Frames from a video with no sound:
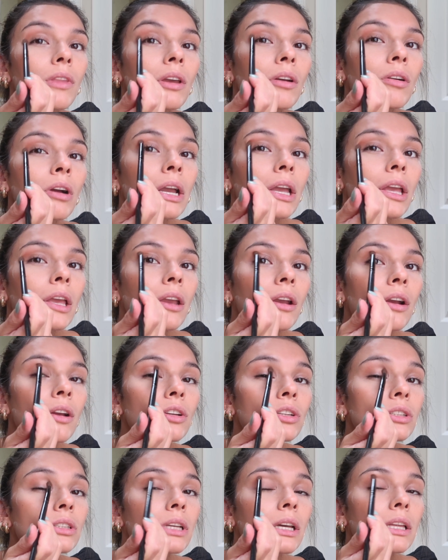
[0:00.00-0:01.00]
Right here,
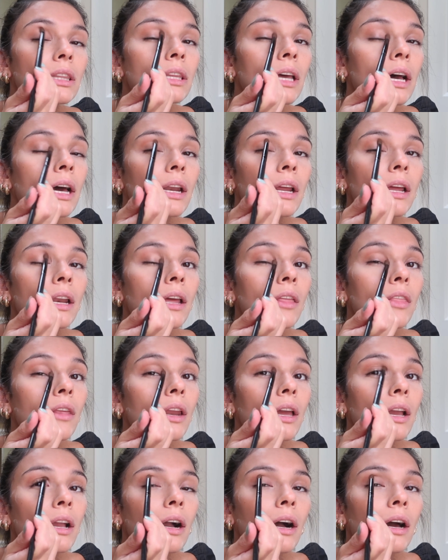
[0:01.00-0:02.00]
just get that in, and
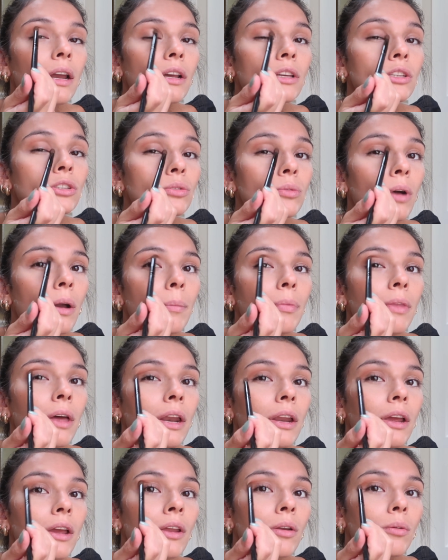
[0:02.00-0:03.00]
then I kind of swipe
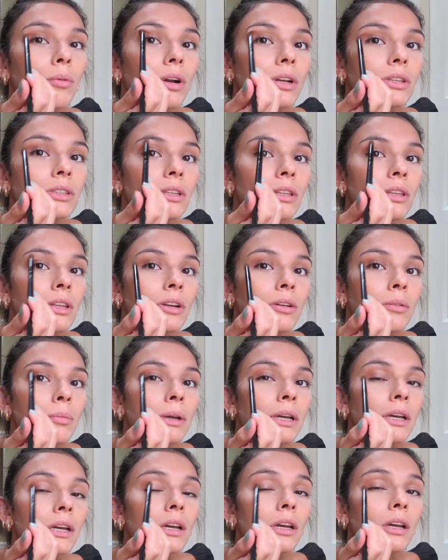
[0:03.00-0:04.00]
that inwards a little
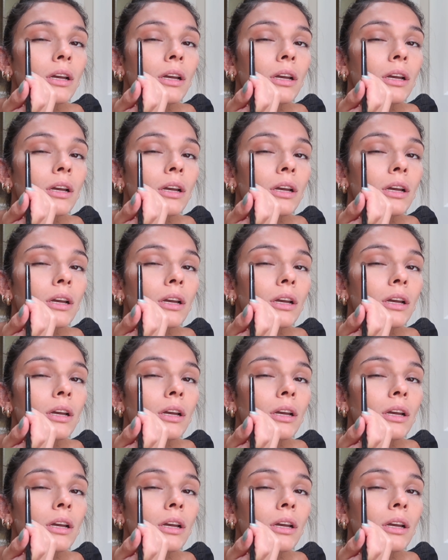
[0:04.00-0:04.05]
bit.